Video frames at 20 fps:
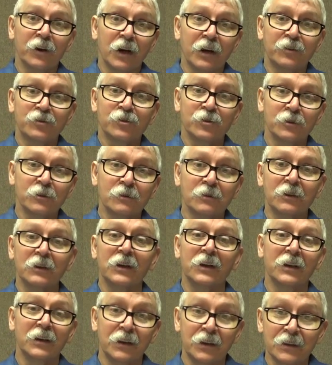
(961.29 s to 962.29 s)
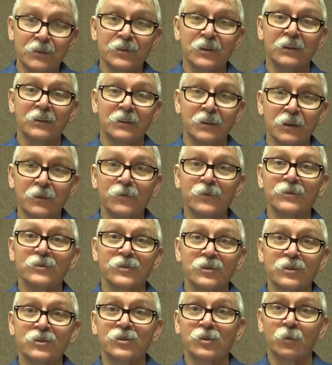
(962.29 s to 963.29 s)
a truly, it is a different
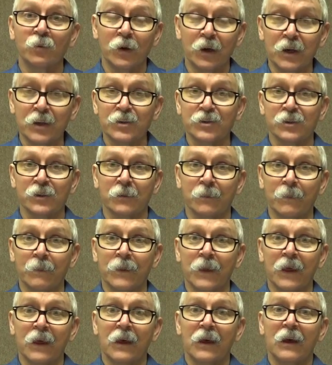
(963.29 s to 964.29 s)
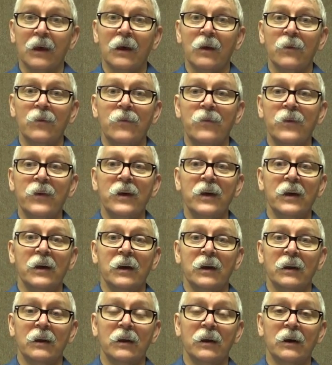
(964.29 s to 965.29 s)
situation
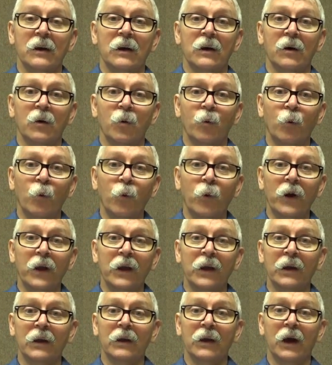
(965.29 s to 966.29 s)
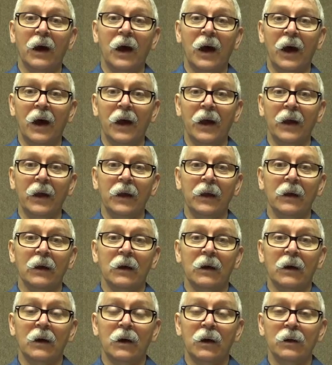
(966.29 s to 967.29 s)
than when a
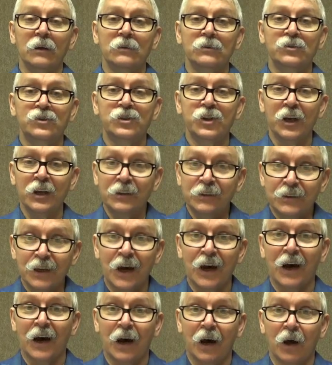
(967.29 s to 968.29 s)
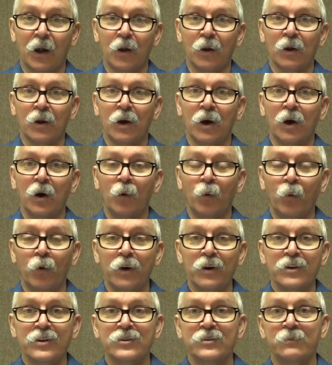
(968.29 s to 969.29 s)
Gentile
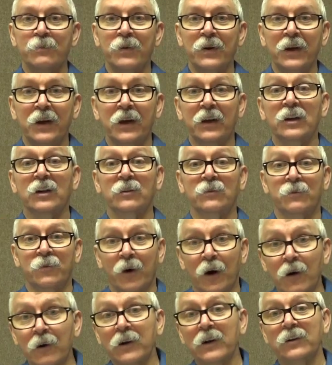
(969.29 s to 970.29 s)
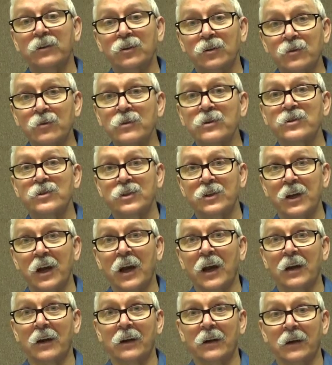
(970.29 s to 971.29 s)
was being converted to
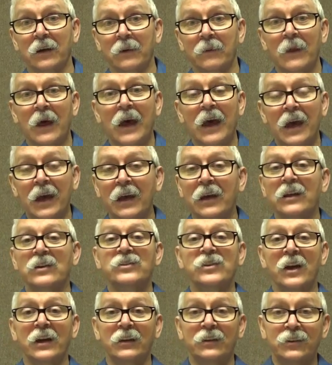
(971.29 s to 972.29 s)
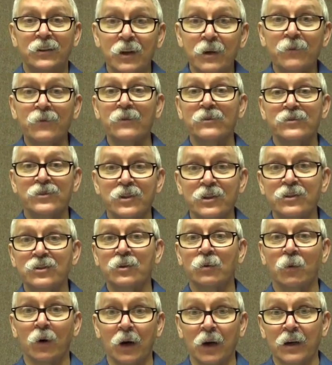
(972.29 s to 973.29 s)
Christianity. It is a different
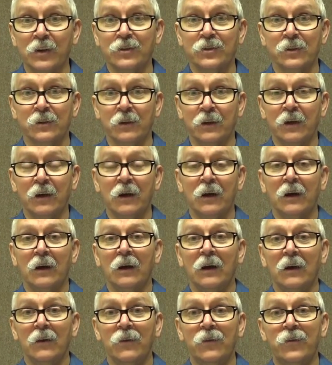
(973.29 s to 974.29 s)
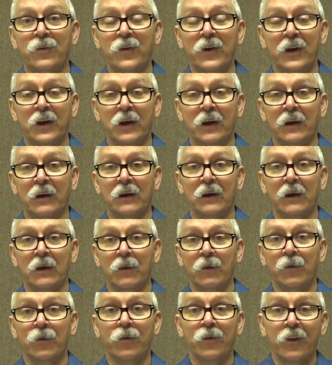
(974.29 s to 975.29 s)
situation than
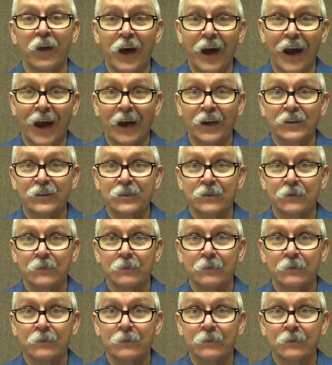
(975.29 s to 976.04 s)
that.